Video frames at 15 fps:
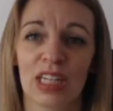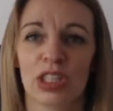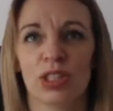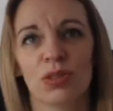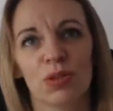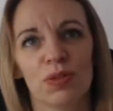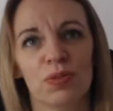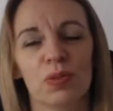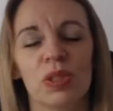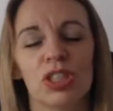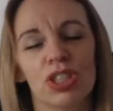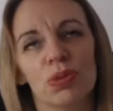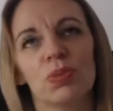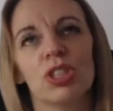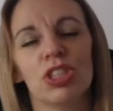she sort of,
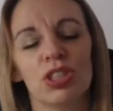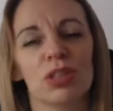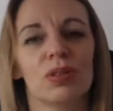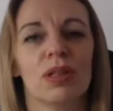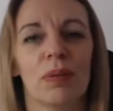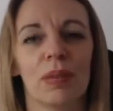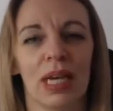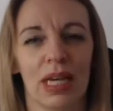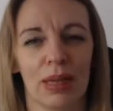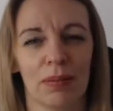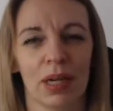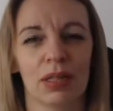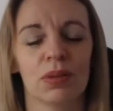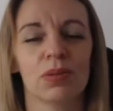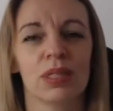once you do
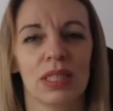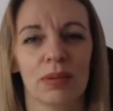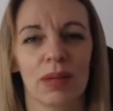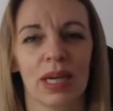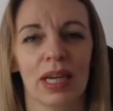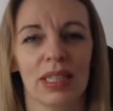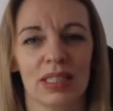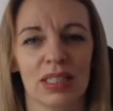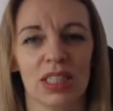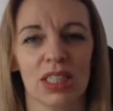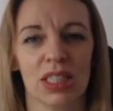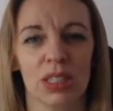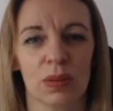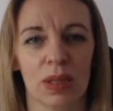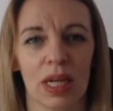Kumihimo, you'll see when I get
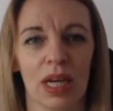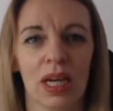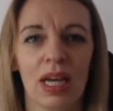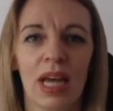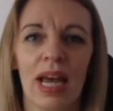started with it,